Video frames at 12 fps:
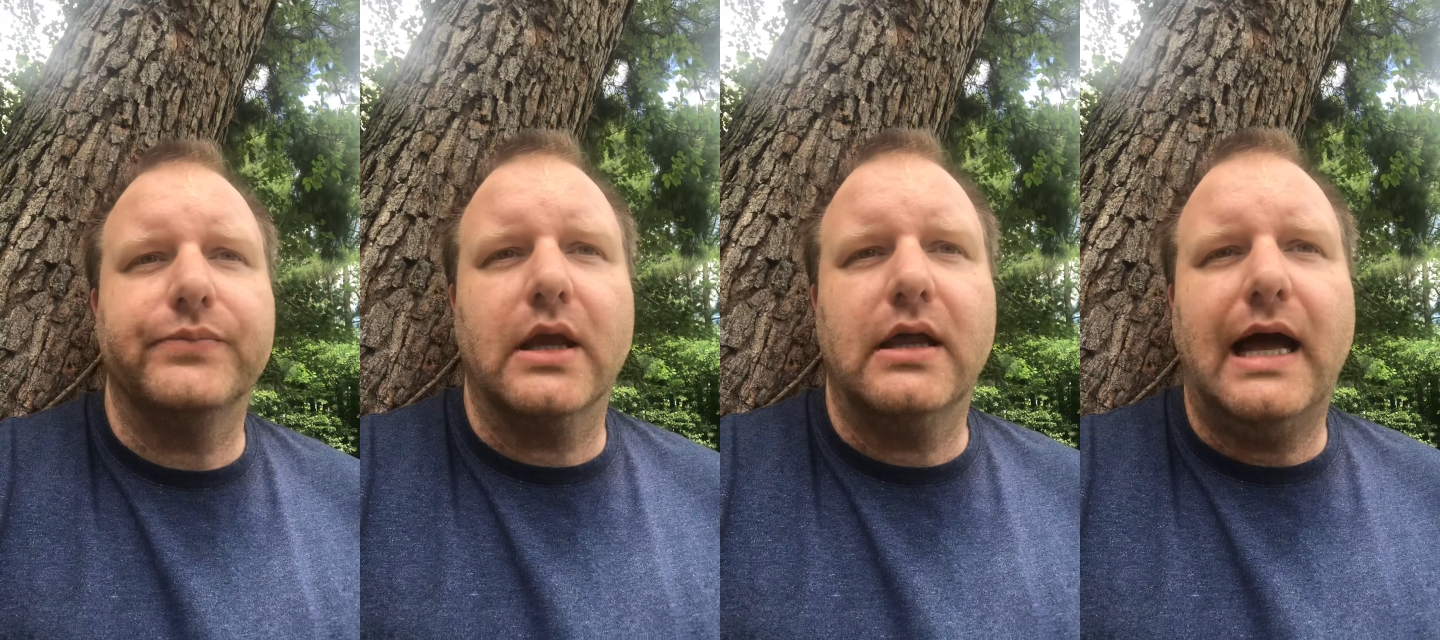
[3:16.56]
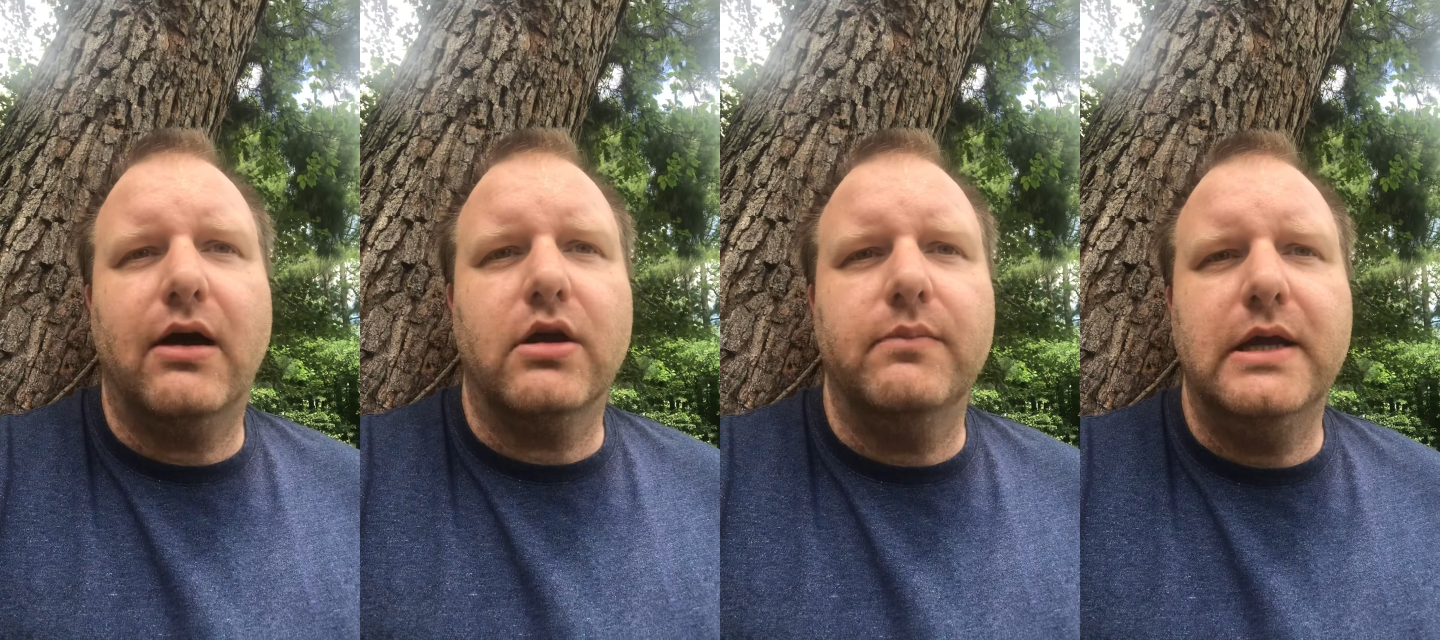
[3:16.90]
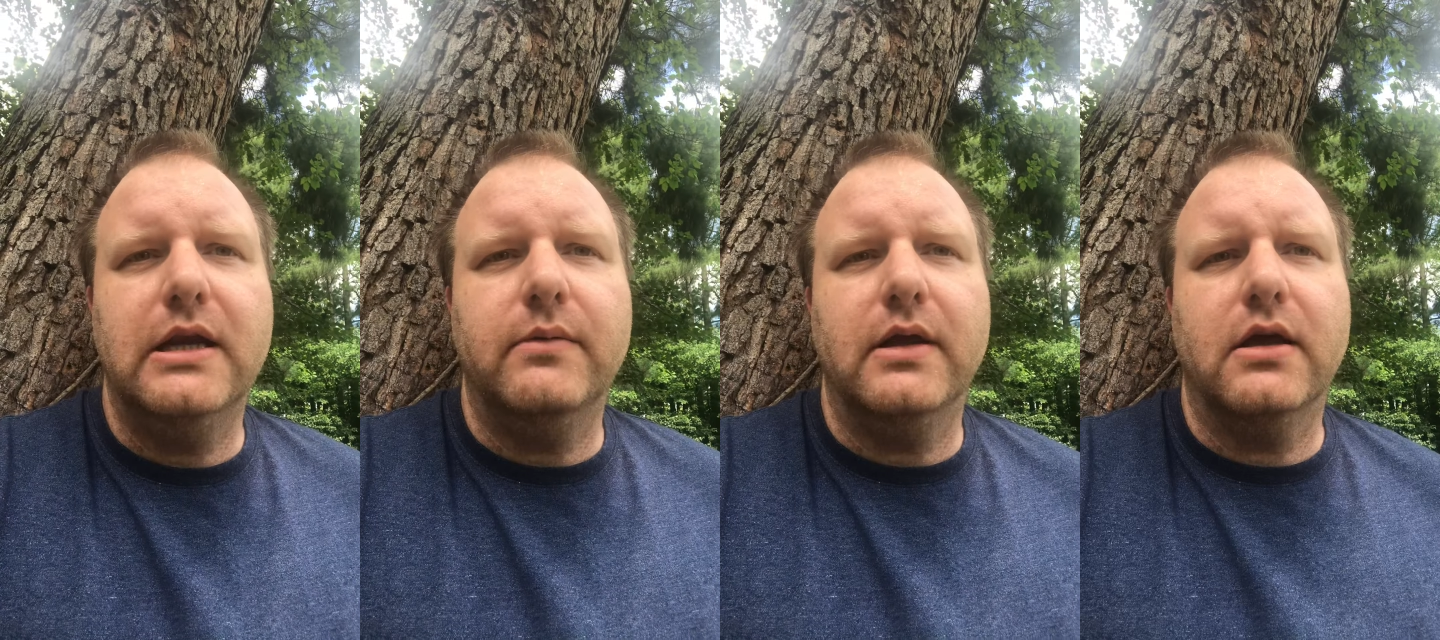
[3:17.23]
cloud
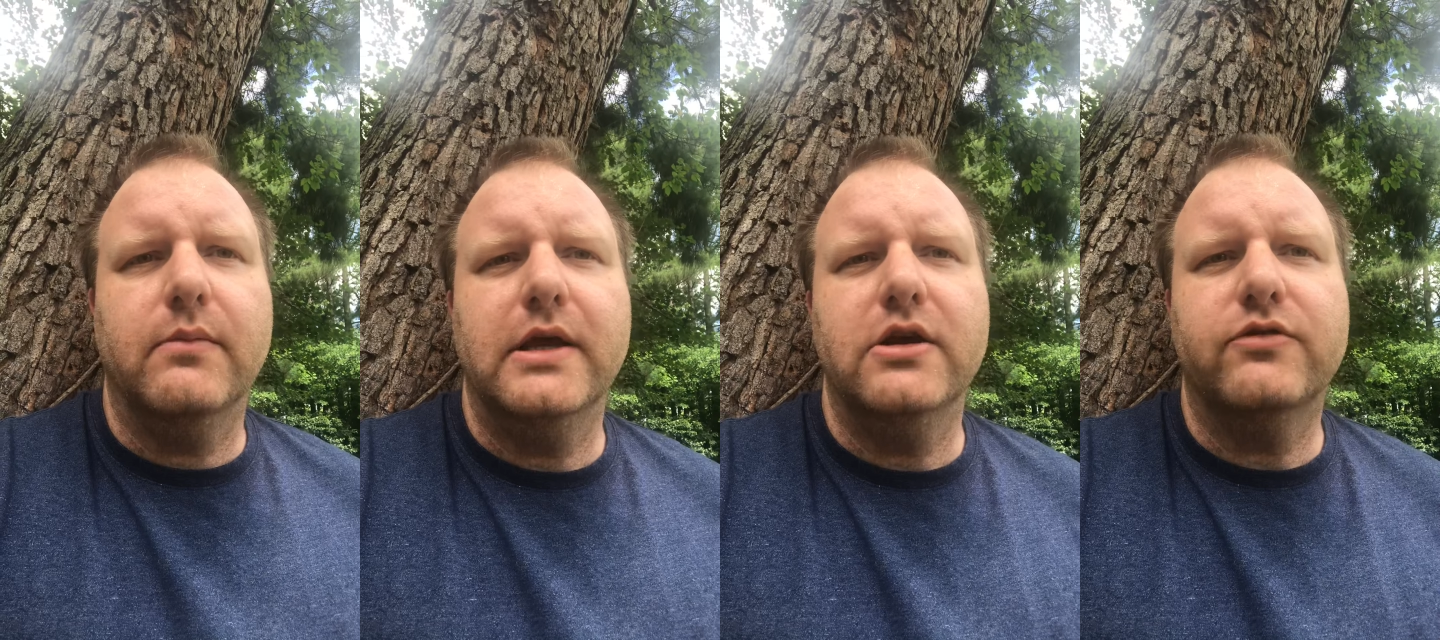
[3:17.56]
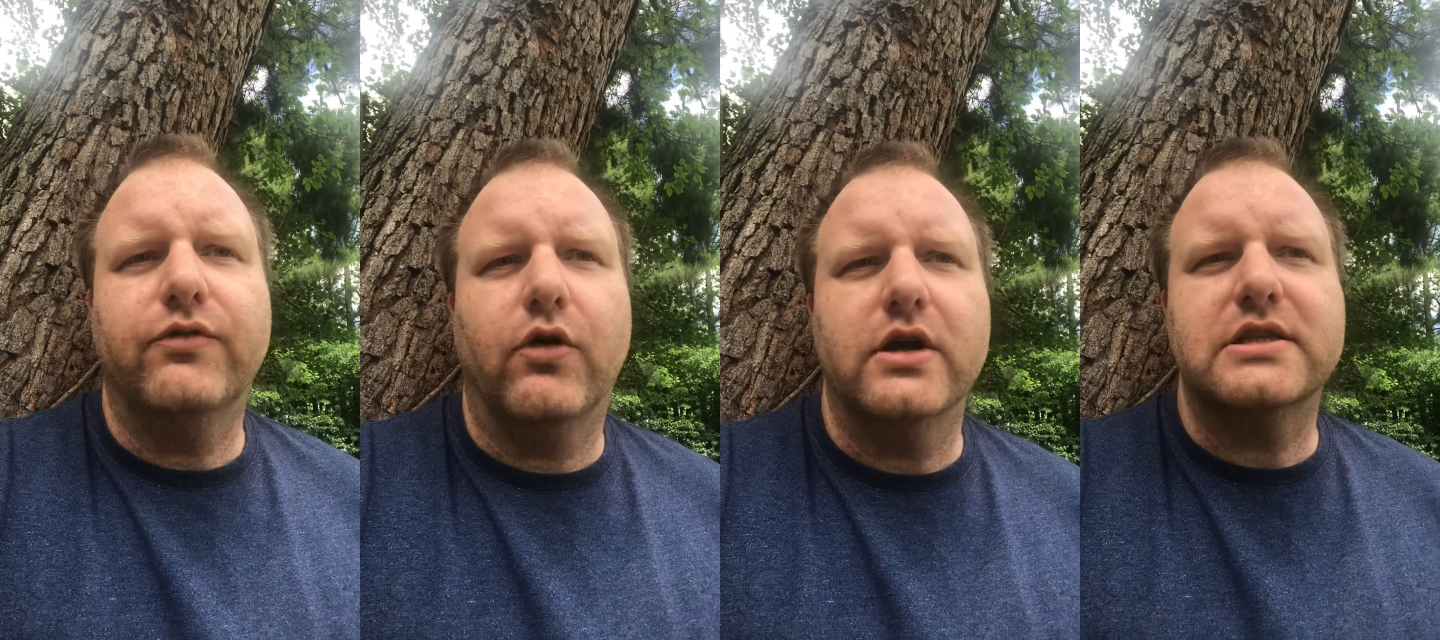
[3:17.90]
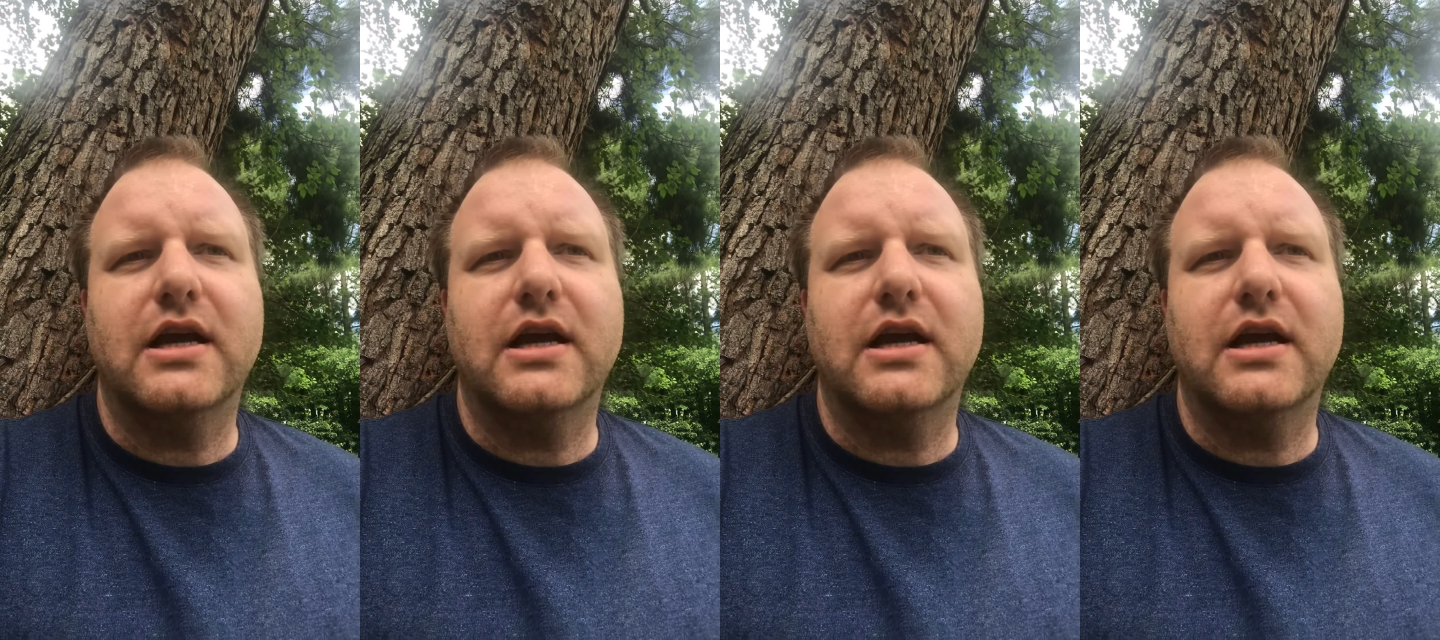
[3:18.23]
computing can be used for is